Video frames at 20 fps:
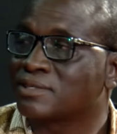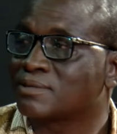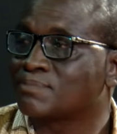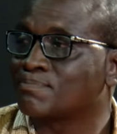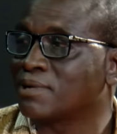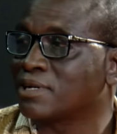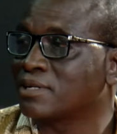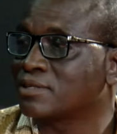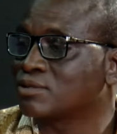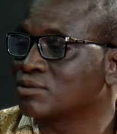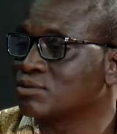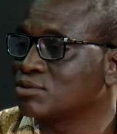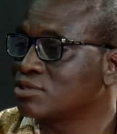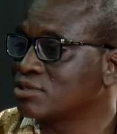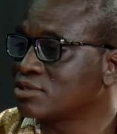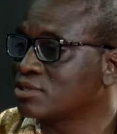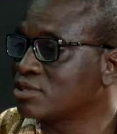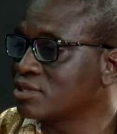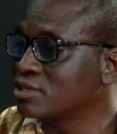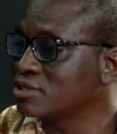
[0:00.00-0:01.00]
part
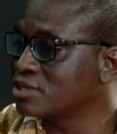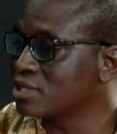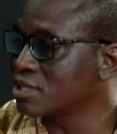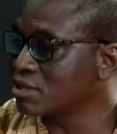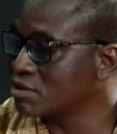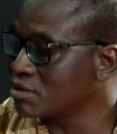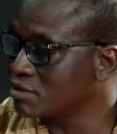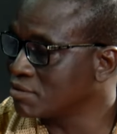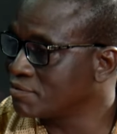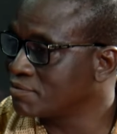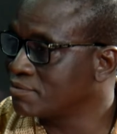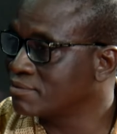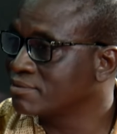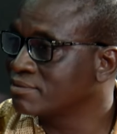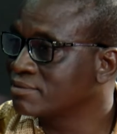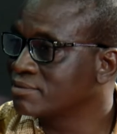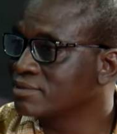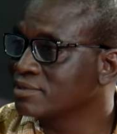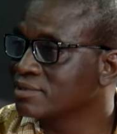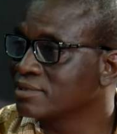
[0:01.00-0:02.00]
of check-off,
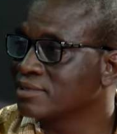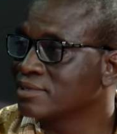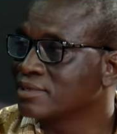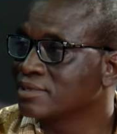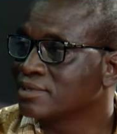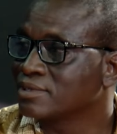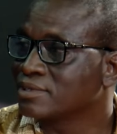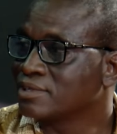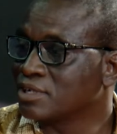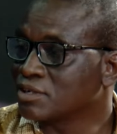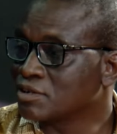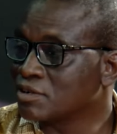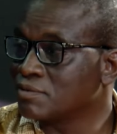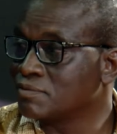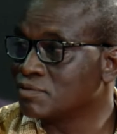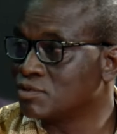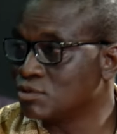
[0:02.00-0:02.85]
check-off